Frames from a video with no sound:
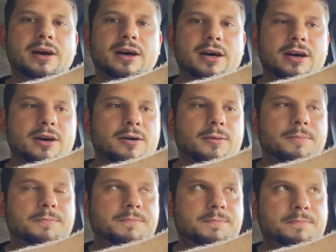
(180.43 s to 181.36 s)

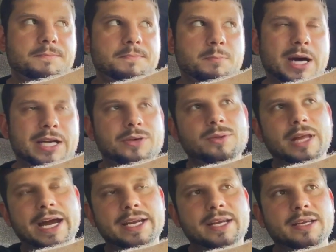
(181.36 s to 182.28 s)
my new
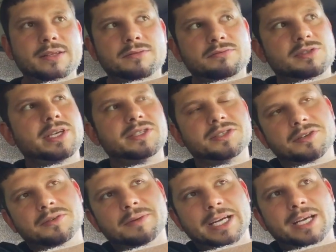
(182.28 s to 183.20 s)
lighting
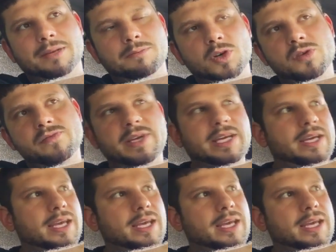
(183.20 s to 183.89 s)
system, I can move it,